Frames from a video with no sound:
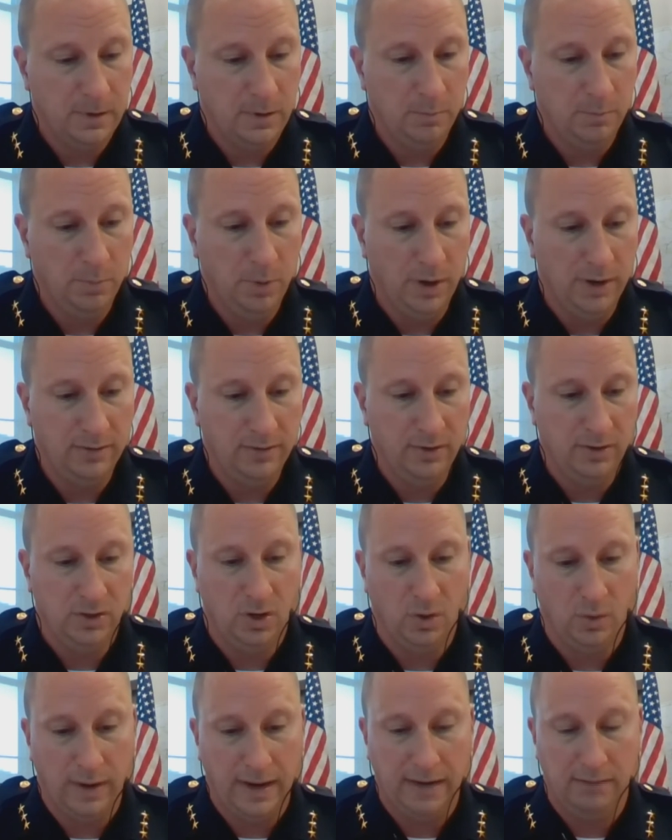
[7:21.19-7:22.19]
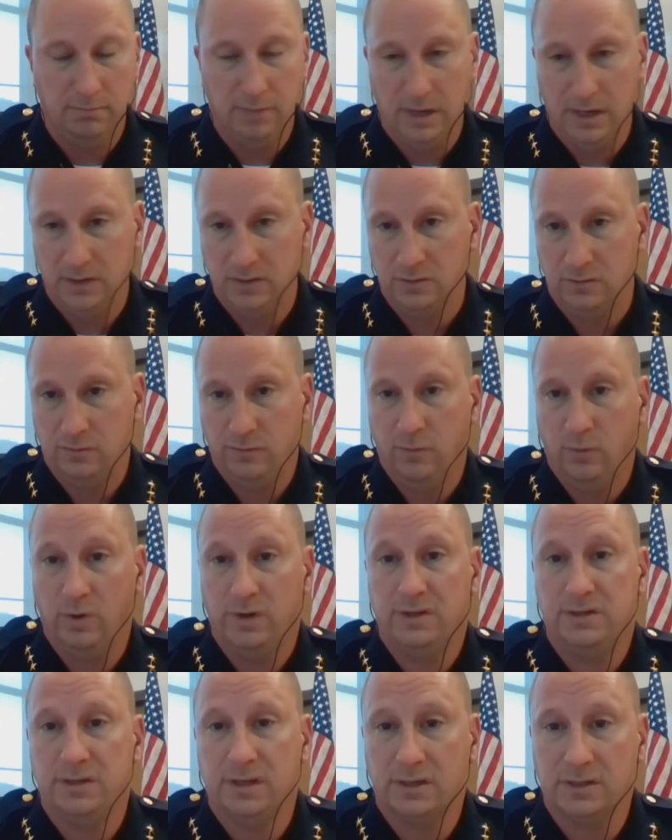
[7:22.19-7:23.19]
but you know eight minutes and
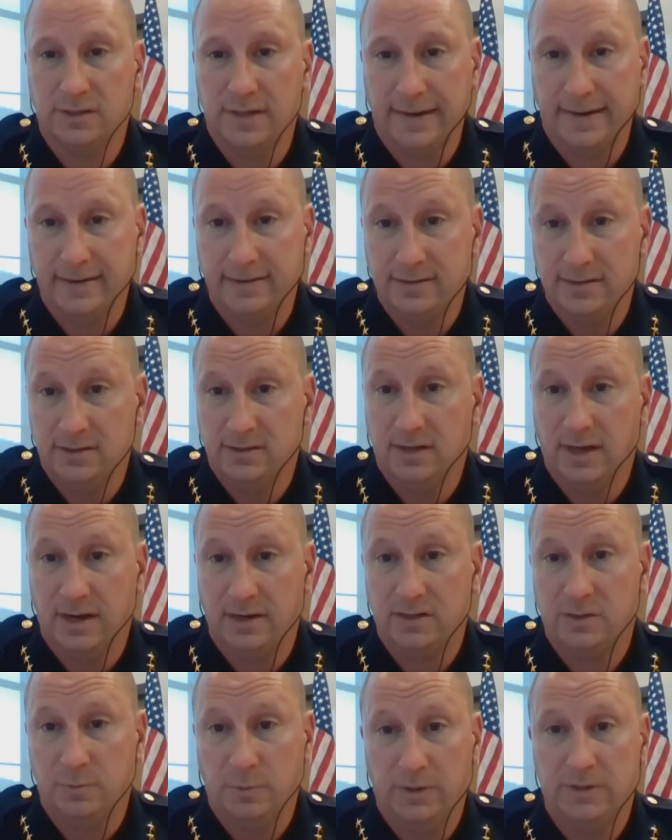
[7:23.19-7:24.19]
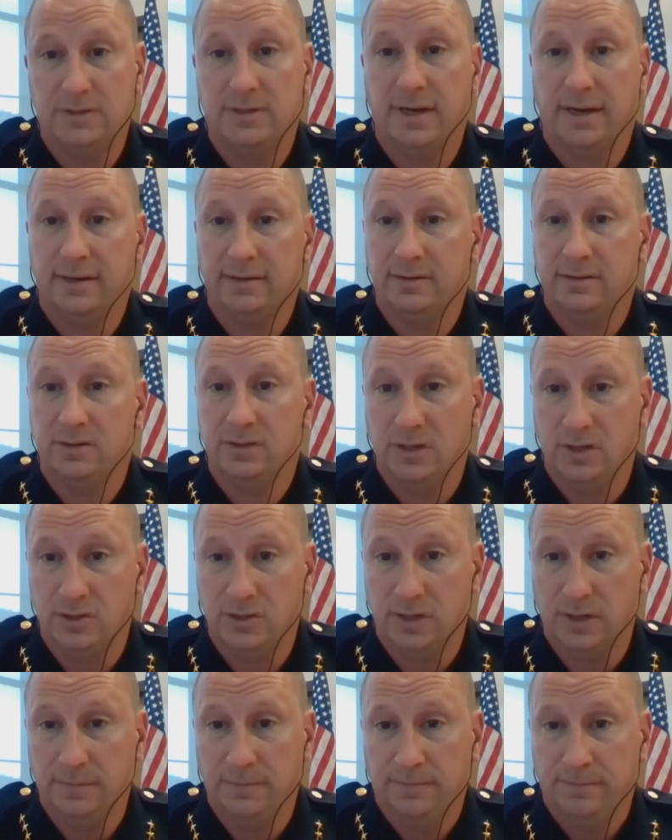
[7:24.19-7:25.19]
46 seconds is not a split second
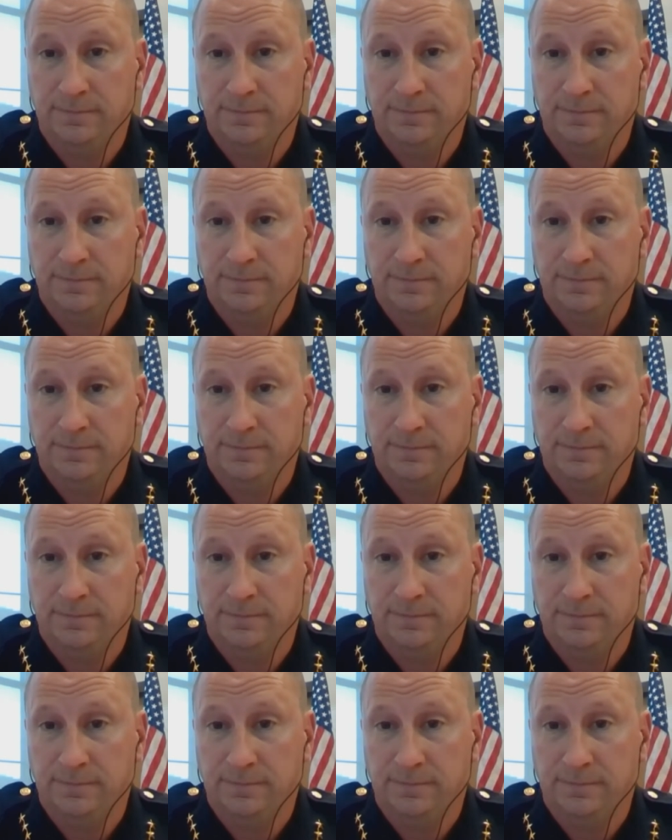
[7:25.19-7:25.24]
decision